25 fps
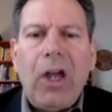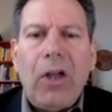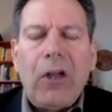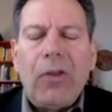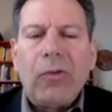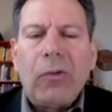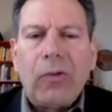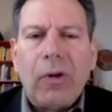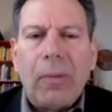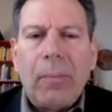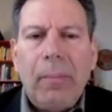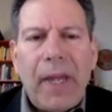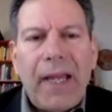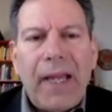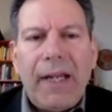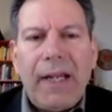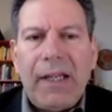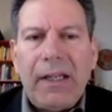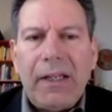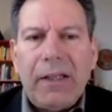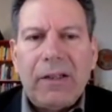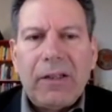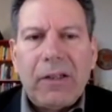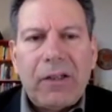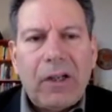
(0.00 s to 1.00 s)
The
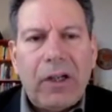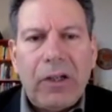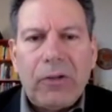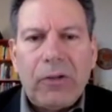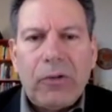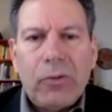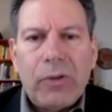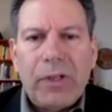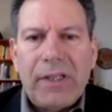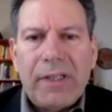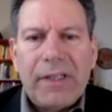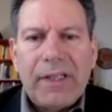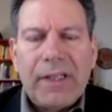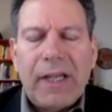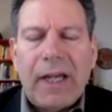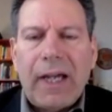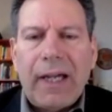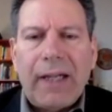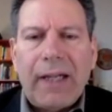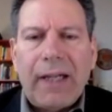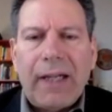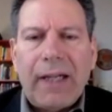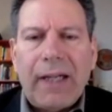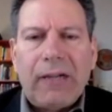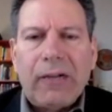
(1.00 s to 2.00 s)
Romanian
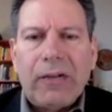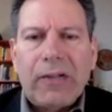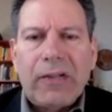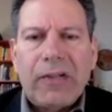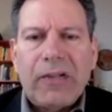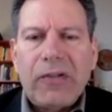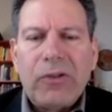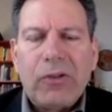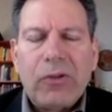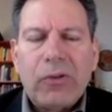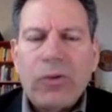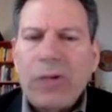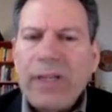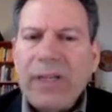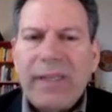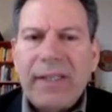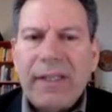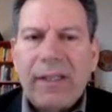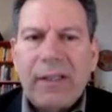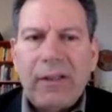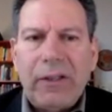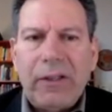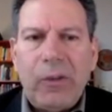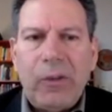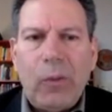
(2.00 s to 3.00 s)
countryside looks
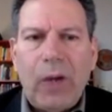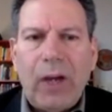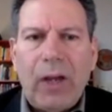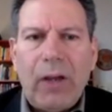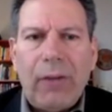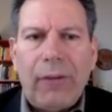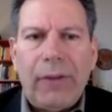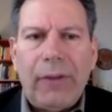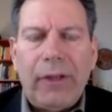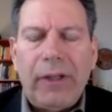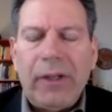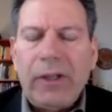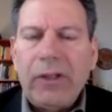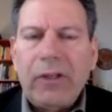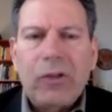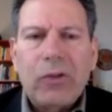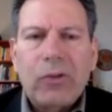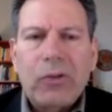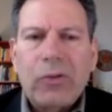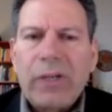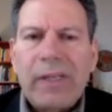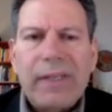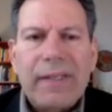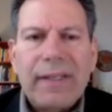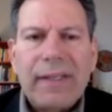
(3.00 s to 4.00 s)
increasingly wealthy,
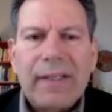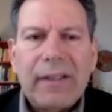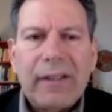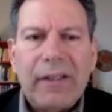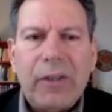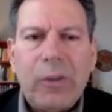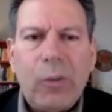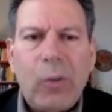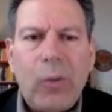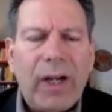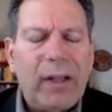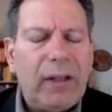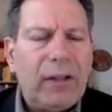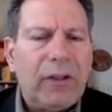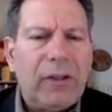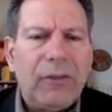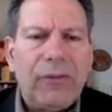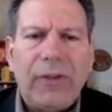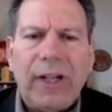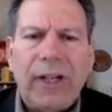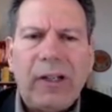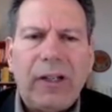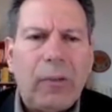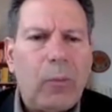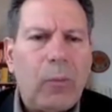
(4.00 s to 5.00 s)
increasingly
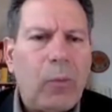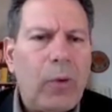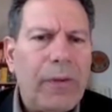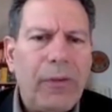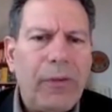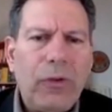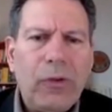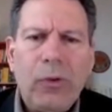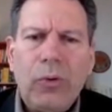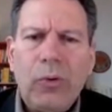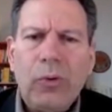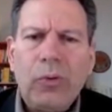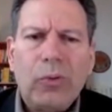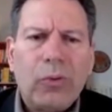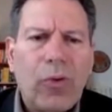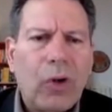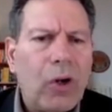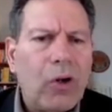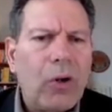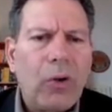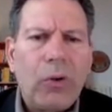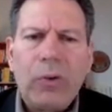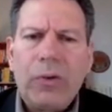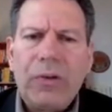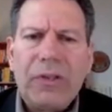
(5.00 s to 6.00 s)
well-developed, with new
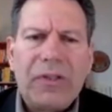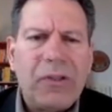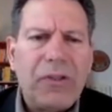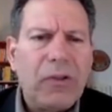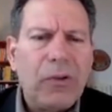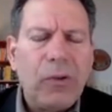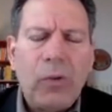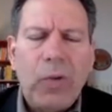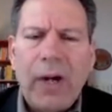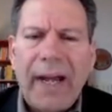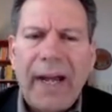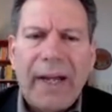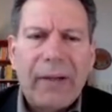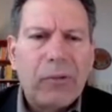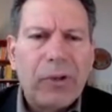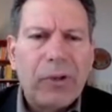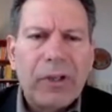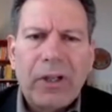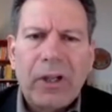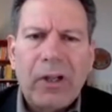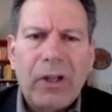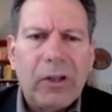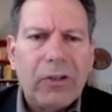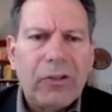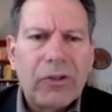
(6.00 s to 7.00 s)
roads, new
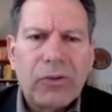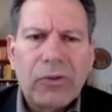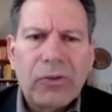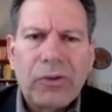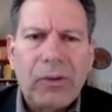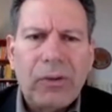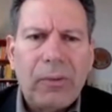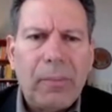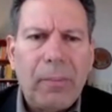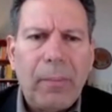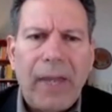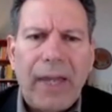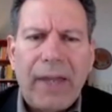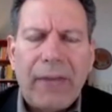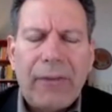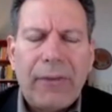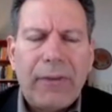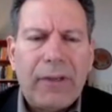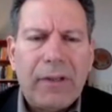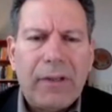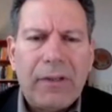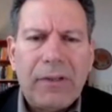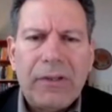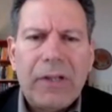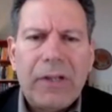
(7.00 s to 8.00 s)
agricultural
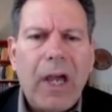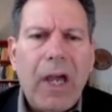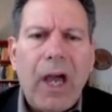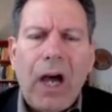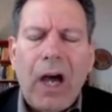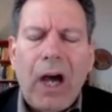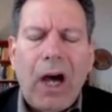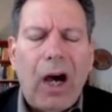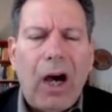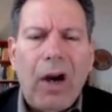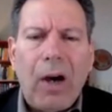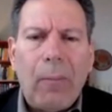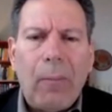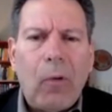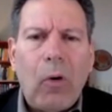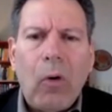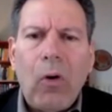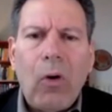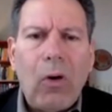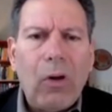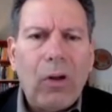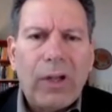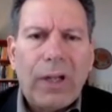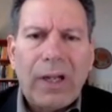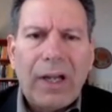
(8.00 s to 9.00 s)
methods,
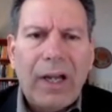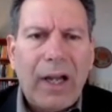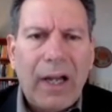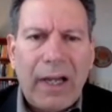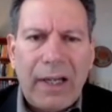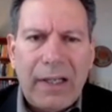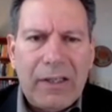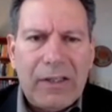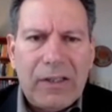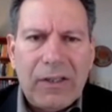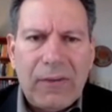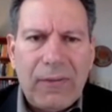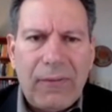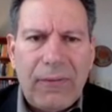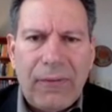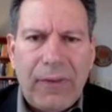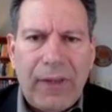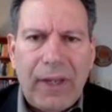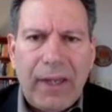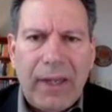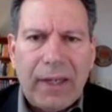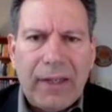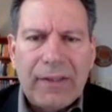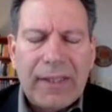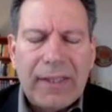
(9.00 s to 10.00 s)
all kinds of
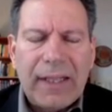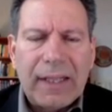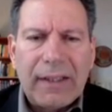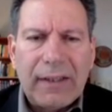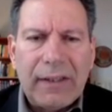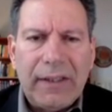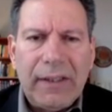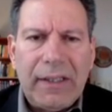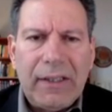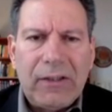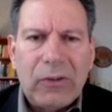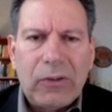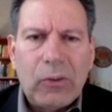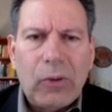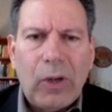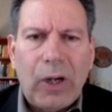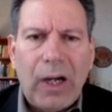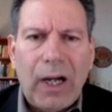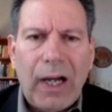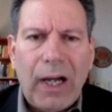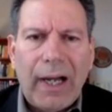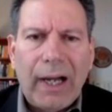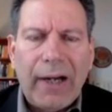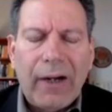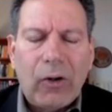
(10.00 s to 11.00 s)
things that lead to a
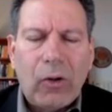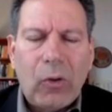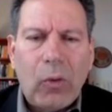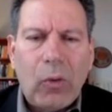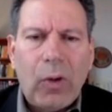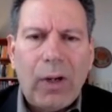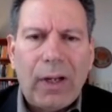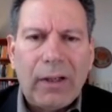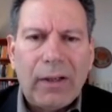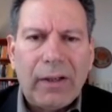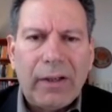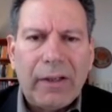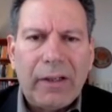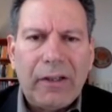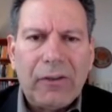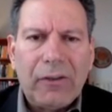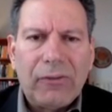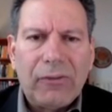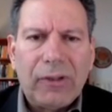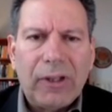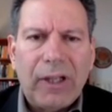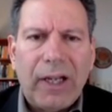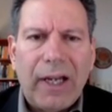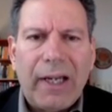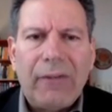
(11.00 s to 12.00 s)
higher quality
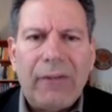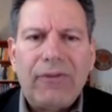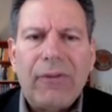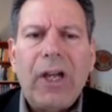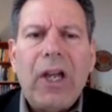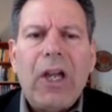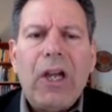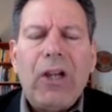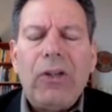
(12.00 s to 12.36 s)
of life.